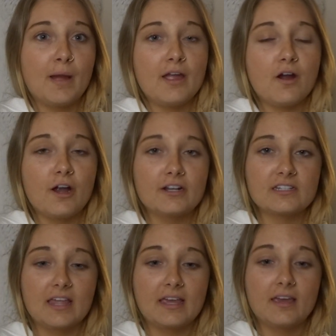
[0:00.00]
my heart
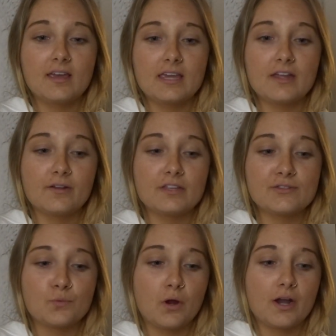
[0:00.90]
to, like, hear
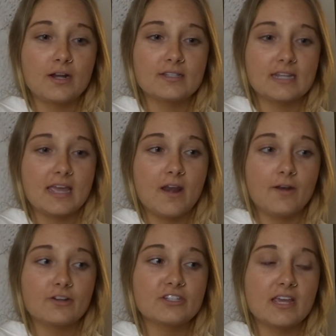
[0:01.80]
these words and
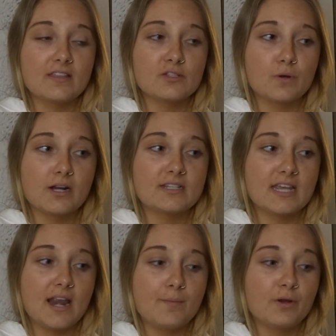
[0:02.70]
understand these words.
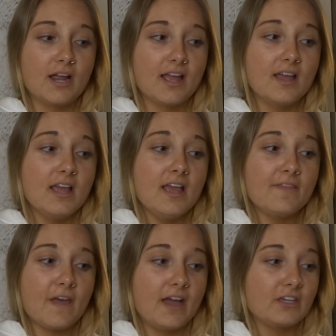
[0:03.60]
And I pray
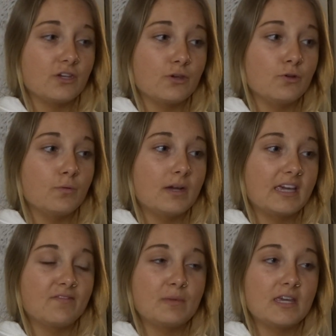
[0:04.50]
that you
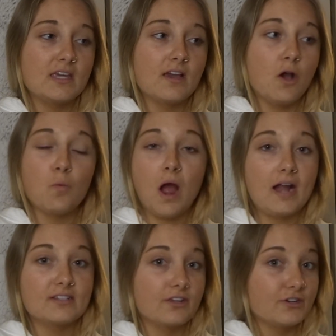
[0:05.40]
give me a
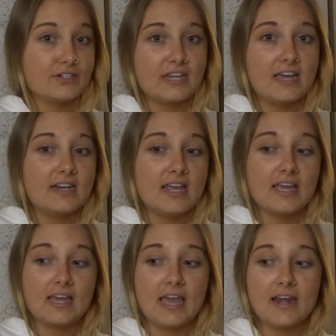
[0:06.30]
wise
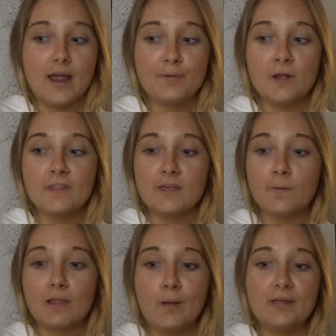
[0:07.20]
understanding, and I pray that
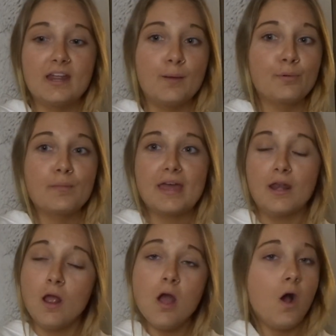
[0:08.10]
you allow me to
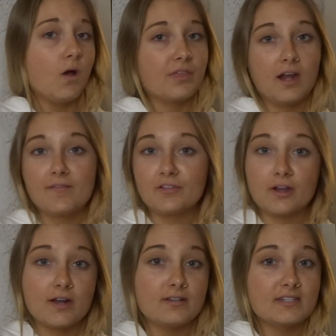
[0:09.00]
implement all that I've
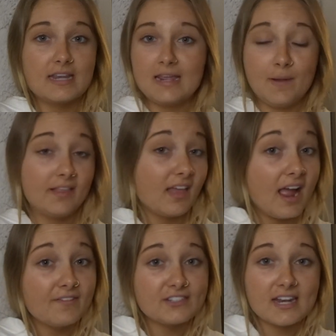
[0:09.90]
learned in my
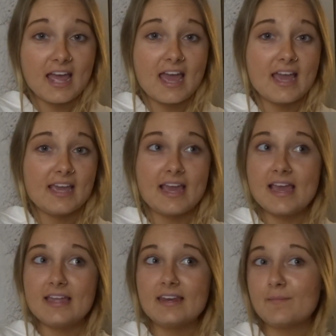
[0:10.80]
life today
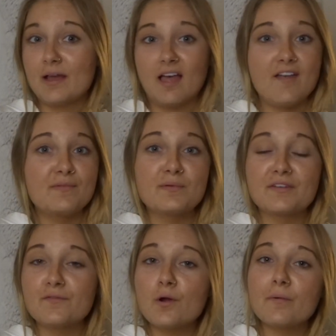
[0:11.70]
and in my life
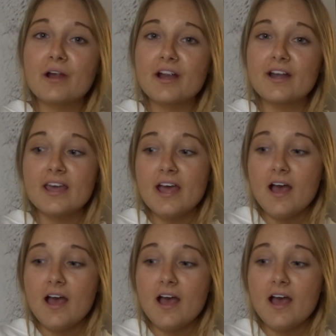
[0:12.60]
moving forward.